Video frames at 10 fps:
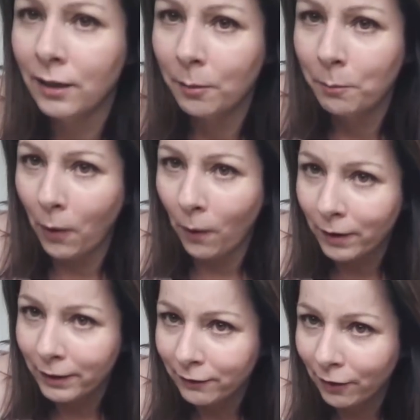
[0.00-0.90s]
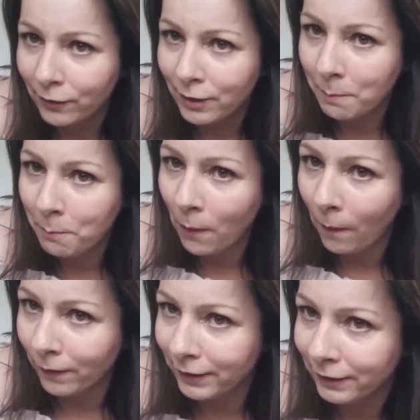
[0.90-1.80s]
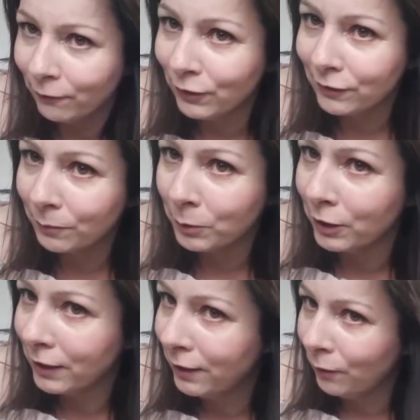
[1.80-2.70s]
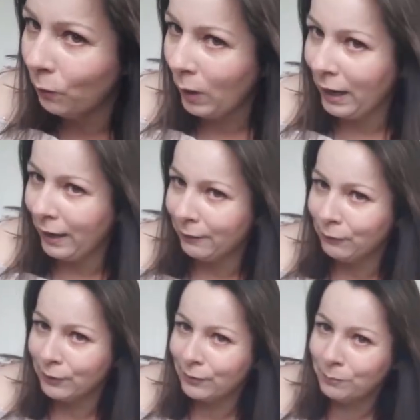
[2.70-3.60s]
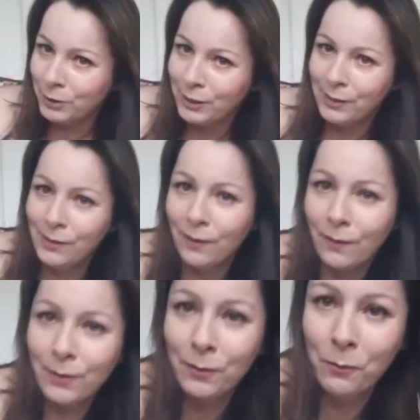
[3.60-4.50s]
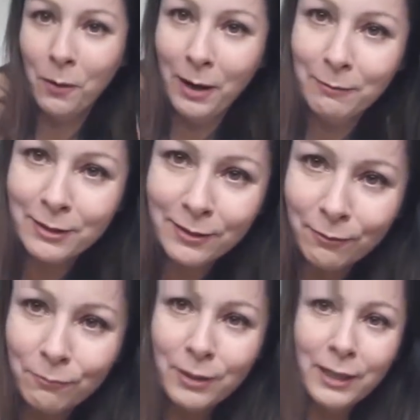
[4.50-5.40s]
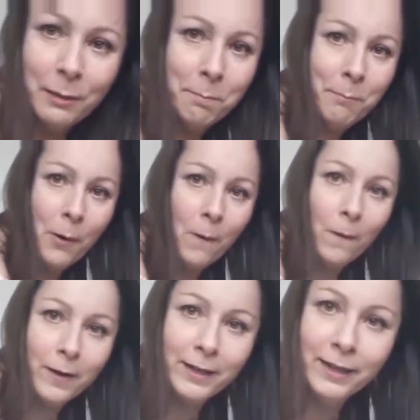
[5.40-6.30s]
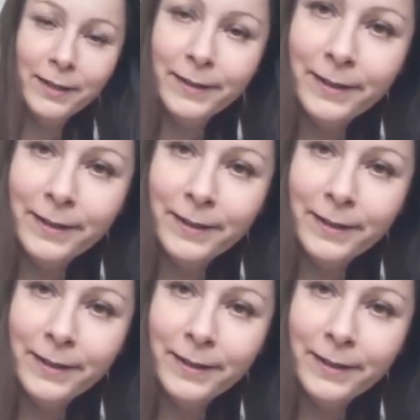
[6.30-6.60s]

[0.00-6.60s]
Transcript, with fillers: A bargain's only a bargain if it's something you're going to wear. If it's something you're not going to wear, it's not really a bargain